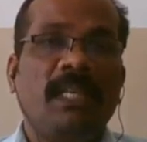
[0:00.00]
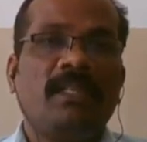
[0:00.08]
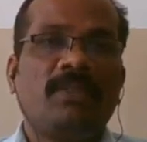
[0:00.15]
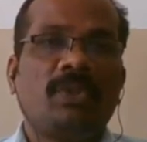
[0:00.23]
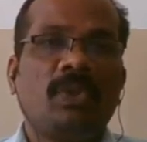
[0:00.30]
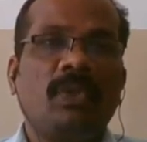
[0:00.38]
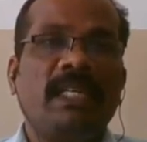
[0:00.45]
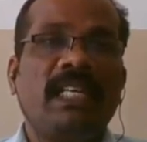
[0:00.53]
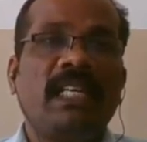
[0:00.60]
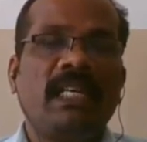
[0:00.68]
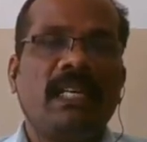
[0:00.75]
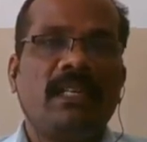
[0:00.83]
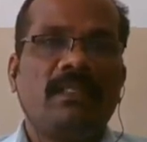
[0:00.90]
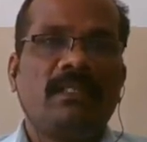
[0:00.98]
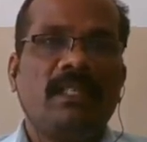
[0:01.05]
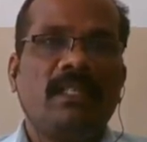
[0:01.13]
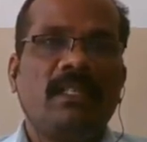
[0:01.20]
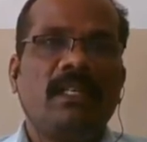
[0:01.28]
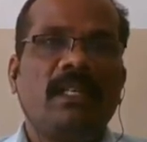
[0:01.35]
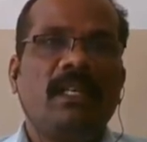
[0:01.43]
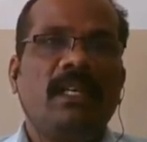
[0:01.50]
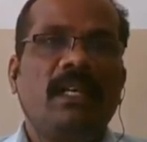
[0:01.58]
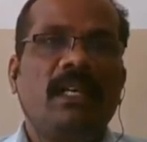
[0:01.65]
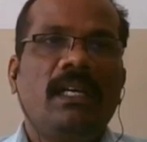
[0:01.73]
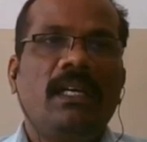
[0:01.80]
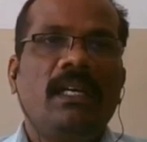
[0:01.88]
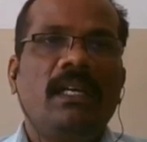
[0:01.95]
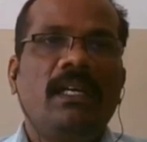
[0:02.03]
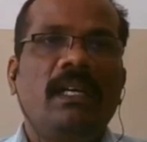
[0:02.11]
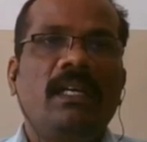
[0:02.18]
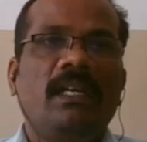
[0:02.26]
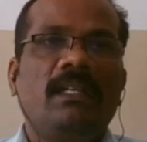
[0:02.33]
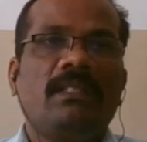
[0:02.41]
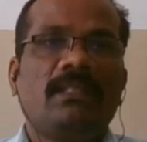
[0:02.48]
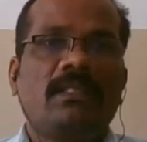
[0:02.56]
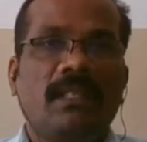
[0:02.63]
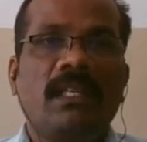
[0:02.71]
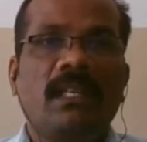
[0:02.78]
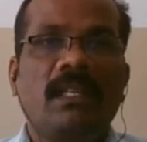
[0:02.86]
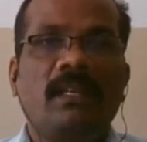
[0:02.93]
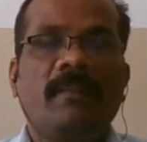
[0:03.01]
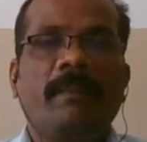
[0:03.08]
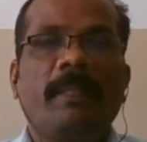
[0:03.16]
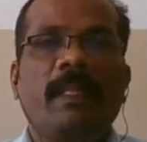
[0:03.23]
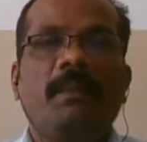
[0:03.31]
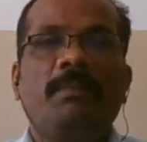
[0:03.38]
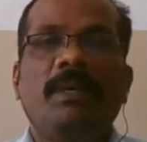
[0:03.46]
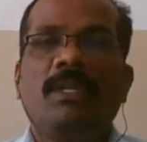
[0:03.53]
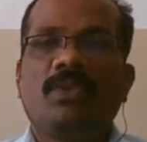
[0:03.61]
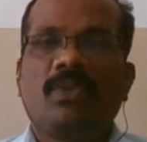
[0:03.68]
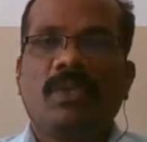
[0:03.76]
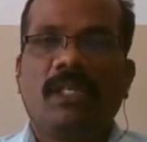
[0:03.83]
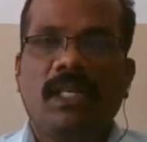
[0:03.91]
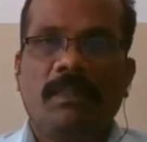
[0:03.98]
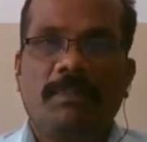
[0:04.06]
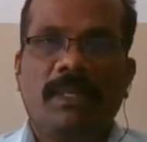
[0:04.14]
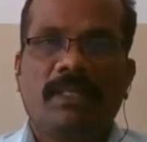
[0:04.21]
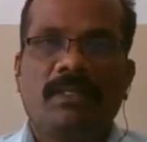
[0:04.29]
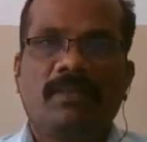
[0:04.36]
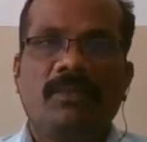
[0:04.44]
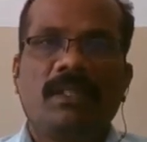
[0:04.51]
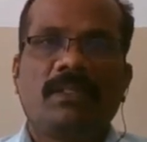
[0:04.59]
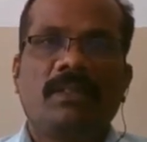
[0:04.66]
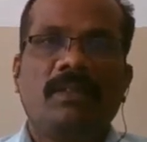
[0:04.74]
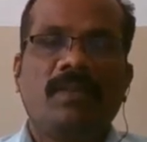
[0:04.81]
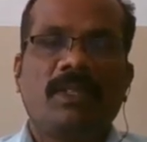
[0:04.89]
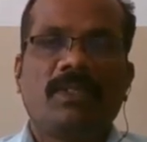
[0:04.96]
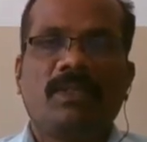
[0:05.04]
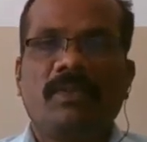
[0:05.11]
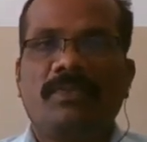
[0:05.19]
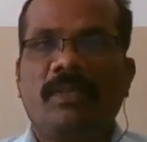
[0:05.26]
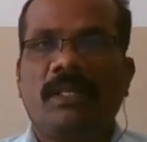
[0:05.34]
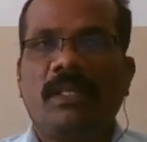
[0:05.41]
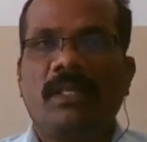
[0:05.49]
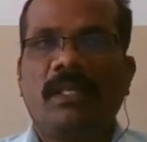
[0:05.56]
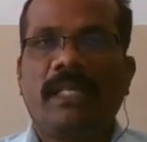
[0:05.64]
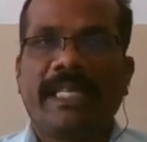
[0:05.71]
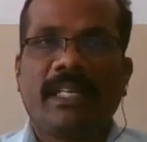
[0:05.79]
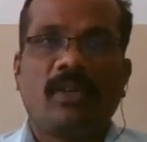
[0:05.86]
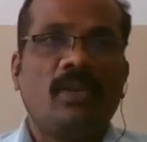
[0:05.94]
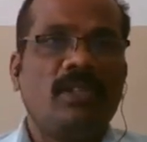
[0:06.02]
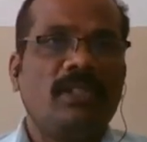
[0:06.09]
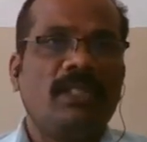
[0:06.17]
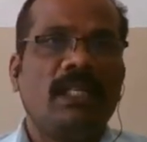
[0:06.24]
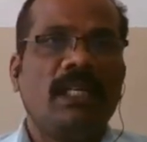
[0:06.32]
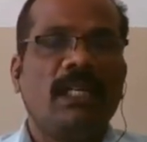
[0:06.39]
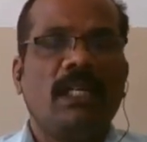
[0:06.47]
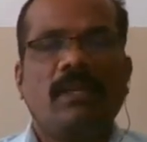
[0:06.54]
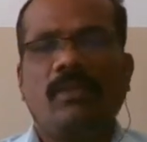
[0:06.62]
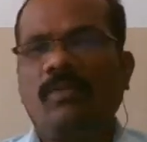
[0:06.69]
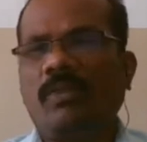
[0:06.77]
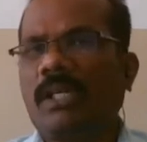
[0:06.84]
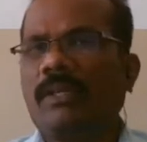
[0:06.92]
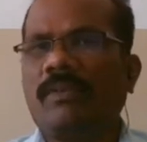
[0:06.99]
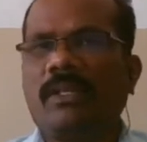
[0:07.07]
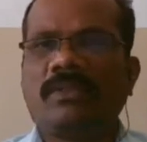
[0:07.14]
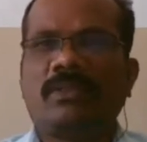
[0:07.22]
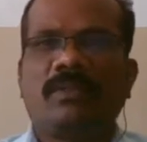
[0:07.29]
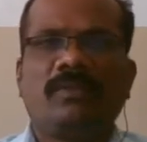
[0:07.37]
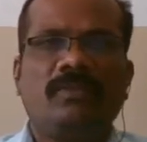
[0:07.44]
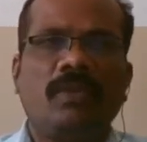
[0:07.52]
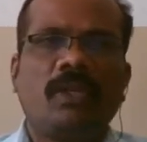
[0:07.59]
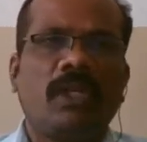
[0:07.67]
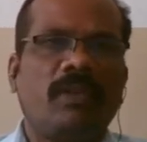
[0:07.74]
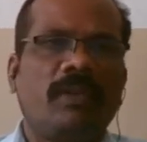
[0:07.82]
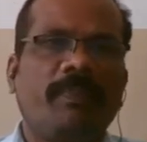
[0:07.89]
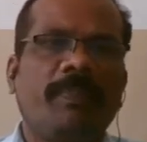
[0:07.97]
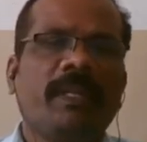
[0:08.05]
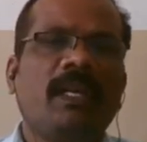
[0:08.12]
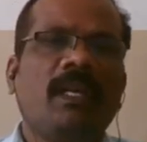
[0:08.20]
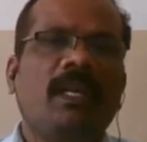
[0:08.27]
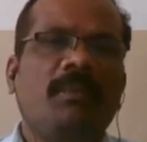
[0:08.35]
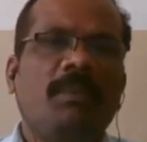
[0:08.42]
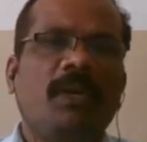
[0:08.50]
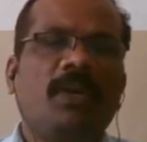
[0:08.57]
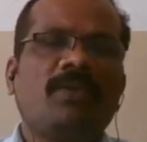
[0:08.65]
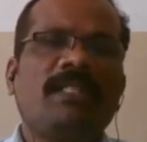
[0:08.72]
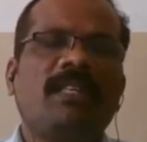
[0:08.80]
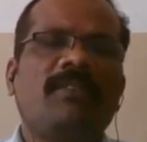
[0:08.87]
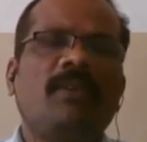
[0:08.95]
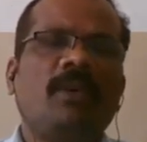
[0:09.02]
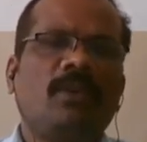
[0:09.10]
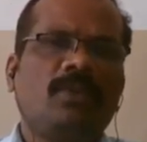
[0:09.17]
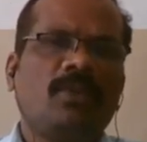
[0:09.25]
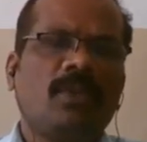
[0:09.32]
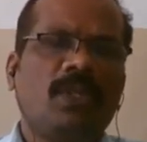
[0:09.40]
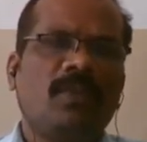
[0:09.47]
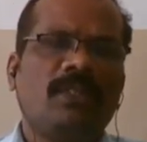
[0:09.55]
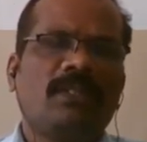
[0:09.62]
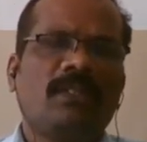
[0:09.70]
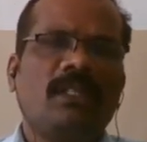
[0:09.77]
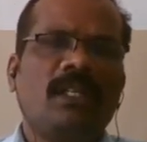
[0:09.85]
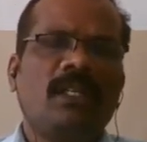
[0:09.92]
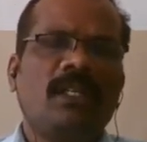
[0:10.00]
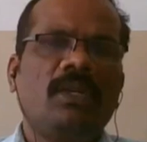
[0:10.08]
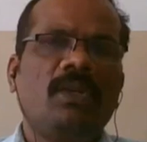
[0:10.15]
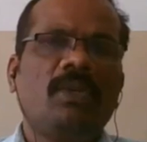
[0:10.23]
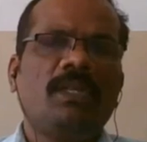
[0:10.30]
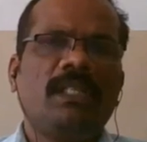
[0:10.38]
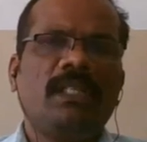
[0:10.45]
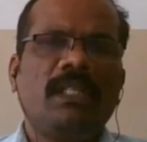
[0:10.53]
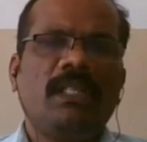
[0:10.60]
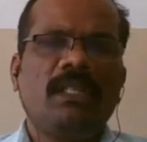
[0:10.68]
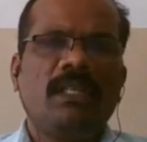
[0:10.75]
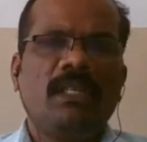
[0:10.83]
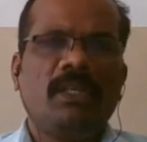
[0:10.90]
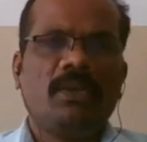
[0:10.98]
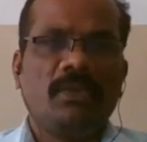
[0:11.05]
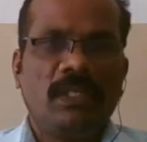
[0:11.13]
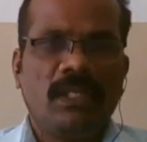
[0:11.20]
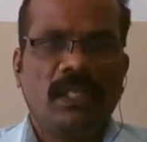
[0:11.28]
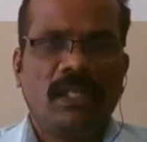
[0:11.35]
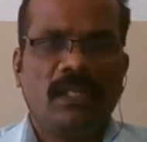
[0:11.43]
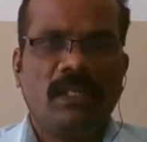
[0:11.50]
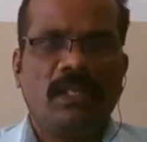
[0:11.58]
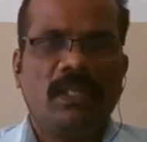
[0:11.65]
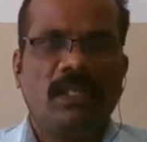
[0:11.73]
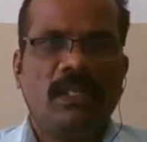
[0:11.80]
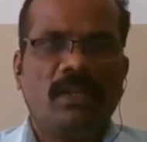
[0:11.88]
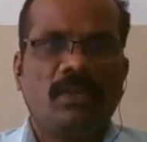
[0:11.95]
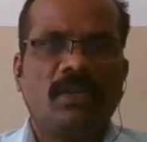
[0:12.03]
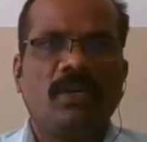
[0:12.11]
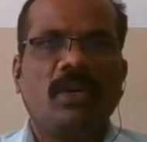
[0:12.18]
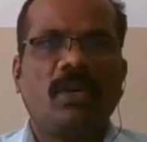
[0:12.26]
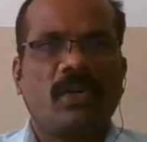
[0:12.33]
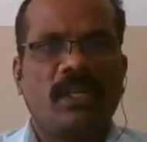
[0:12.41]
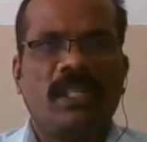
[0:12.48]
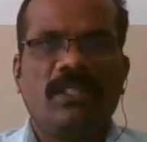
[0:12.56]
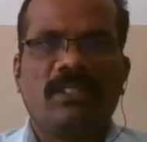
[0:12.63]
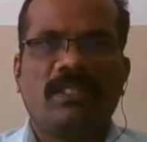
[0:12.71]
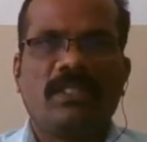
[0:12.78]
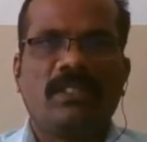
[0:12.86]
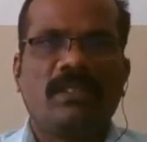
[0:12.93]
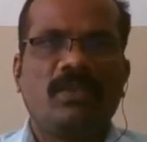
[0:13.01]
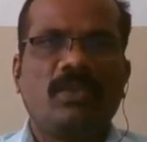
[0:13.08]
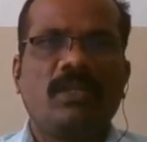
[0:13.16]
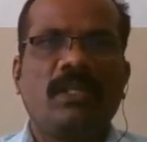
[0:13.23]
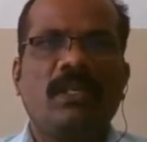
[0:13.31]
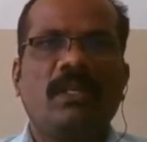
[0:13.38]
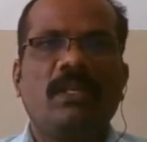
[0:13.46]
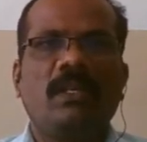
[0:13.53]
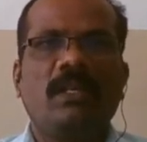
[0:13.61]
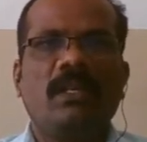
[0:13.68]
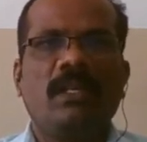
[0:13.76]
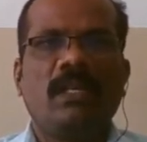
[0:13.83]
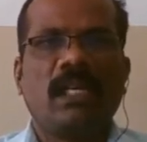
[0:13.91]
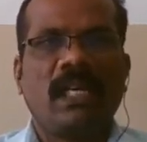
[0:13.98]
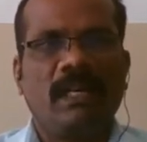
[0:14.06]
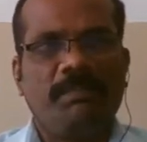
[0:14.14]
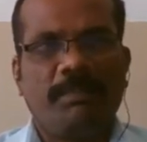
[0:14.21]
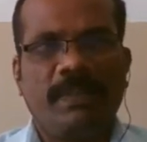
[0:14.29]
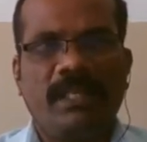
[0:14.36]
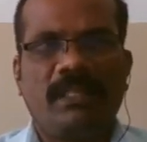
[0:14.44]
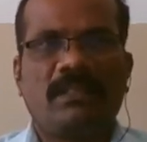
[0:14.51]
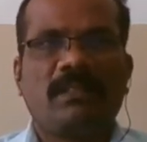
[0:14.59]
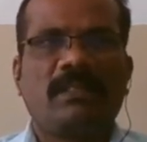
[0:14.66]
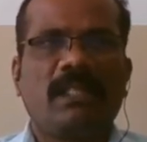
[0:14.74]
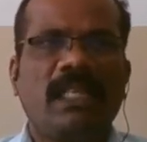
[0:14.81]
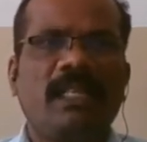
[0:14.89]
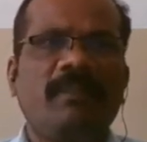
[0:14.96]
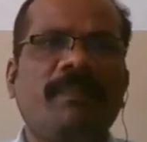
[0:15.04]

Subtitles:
to enhance their skill based on the updation version of technology or whatever, because that will also give us a good return to the organization, to the companies, right.